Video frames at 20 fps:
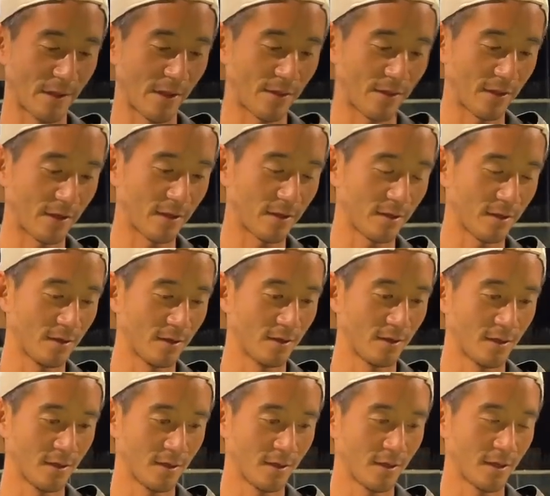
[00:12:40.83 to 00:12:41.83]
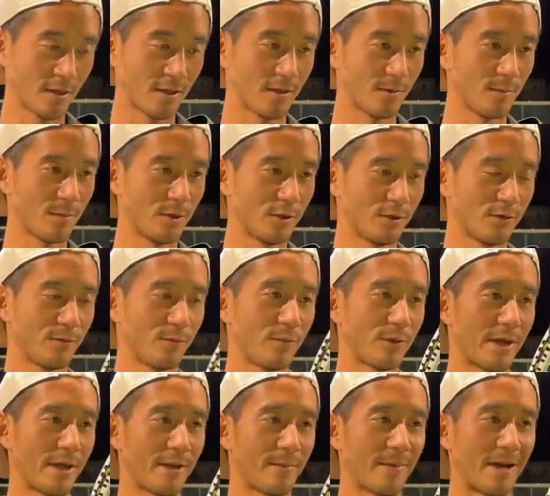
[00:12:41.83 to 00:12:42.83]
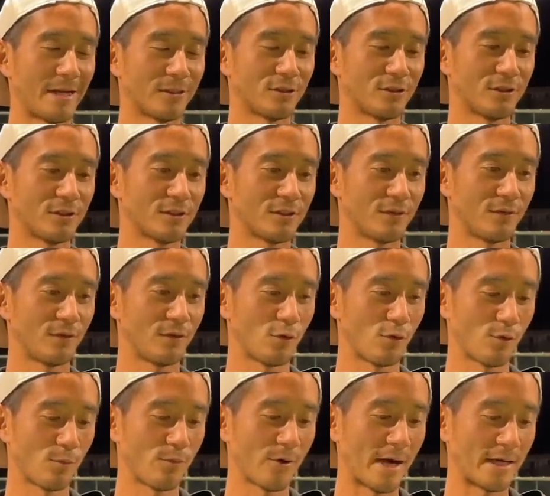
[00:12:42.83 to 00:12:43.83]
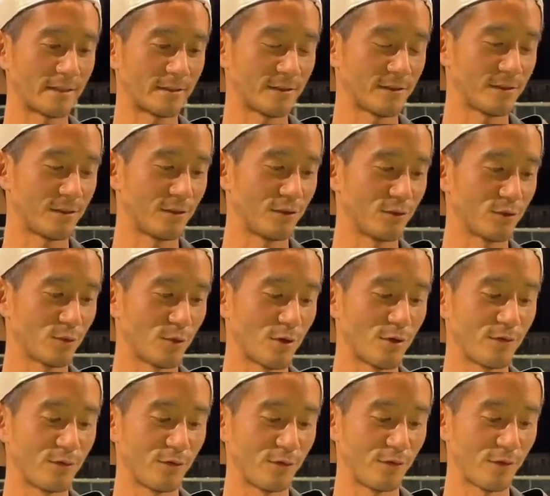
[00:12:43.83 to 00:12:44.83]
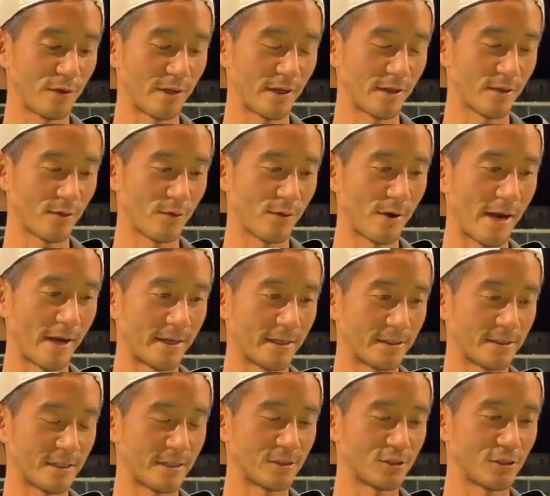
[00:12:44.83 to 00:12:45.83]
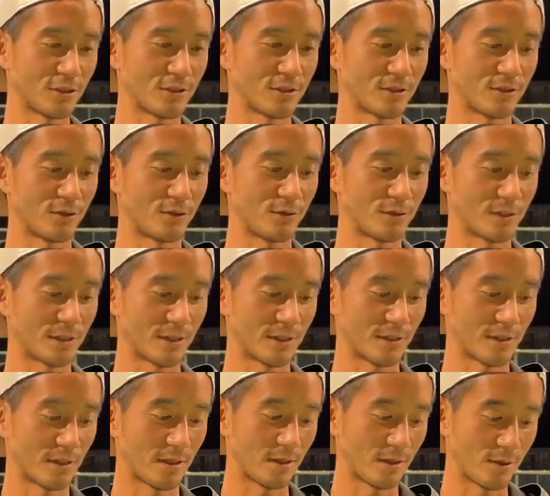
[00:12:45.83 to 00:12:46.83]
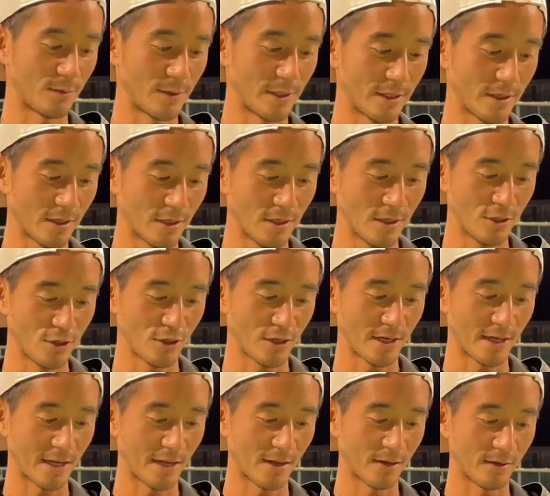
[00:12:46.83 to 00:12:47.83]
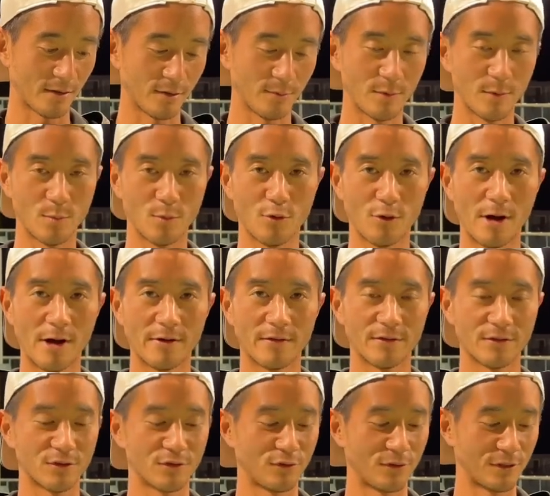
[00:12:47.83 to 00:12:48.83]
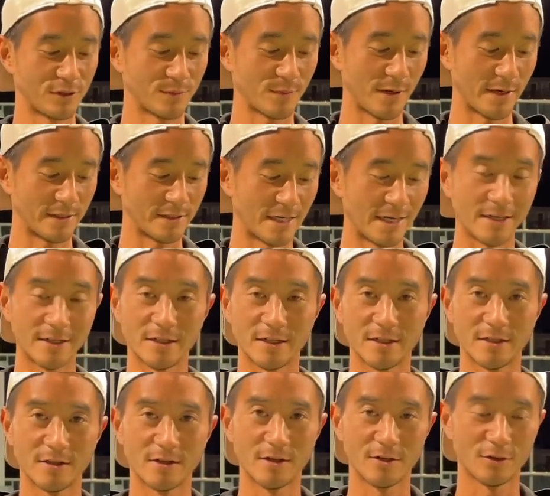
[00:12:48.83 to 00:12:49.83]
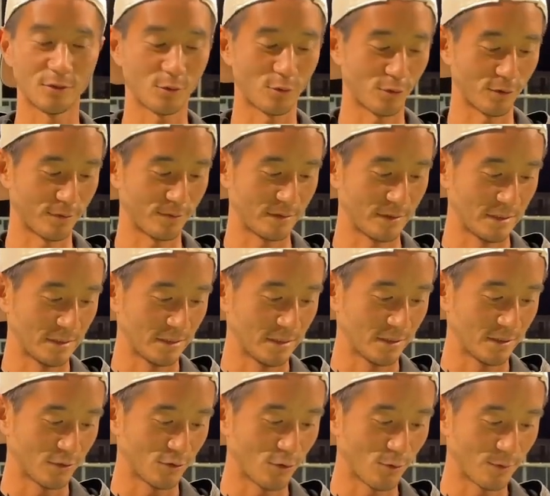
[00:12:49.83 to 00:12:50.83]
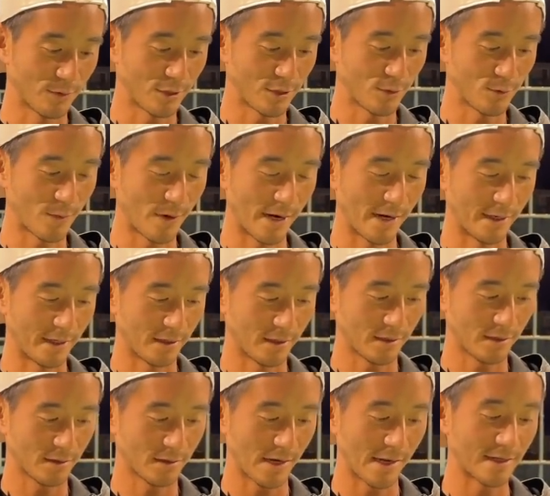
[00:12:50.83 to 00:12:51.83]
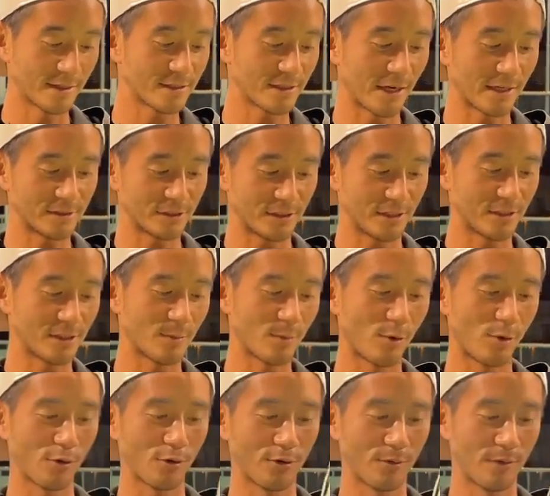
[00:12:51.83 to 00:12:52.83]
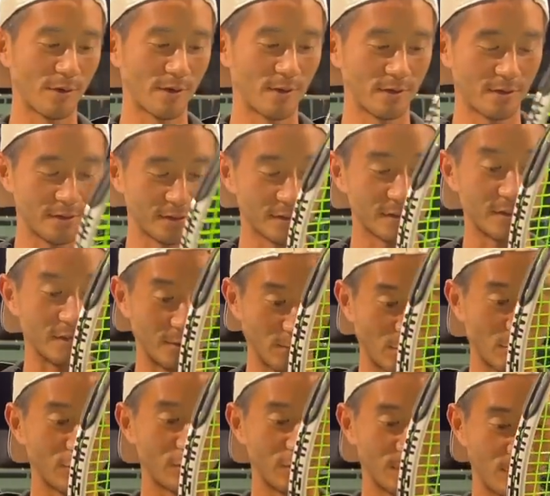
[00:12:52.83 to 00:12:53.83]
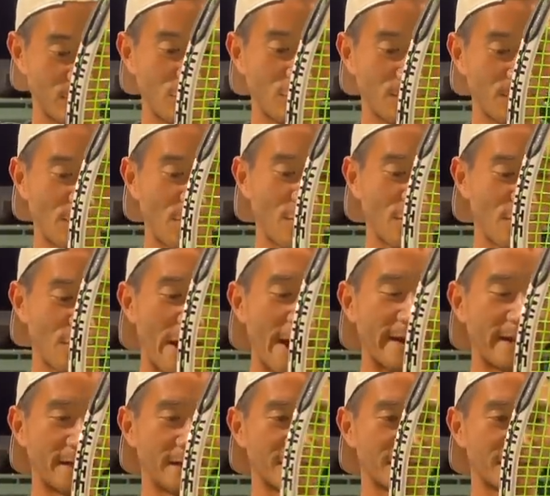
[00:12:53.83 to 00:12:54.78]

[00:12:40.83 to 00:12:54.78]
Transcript: I think in the middle of playing matches if, or practice too as well, if you feel like the racket tension is losing a little bit, you can get a little bit more out of the strings by tightening it on the court. Normally you might, and it's actually in the more, it's in the most important part of the racket.